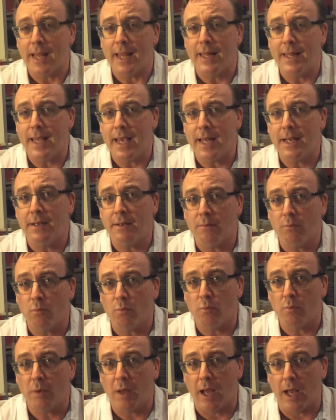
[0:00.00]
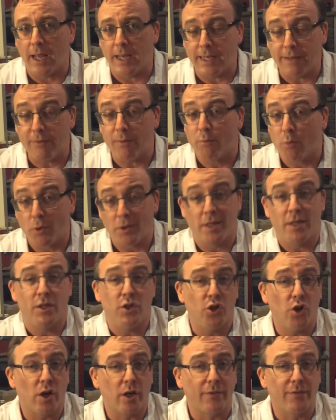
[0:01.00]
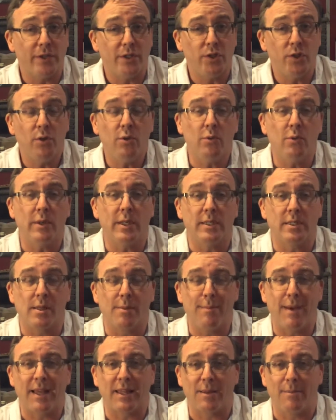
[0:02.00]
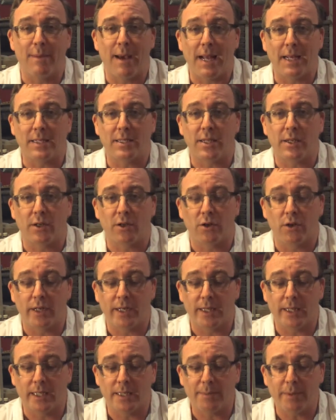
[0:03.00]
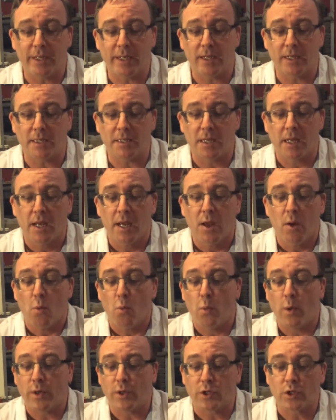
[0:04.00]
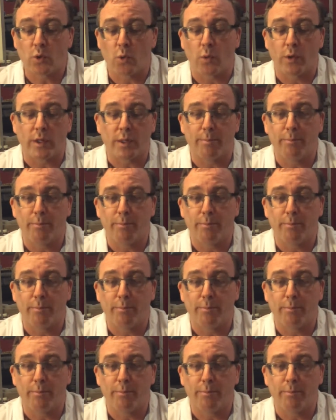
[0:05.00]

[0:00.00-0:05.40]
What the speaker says: And then even more than the geography too is the mathematics that you're learning in this, because when you're scoring the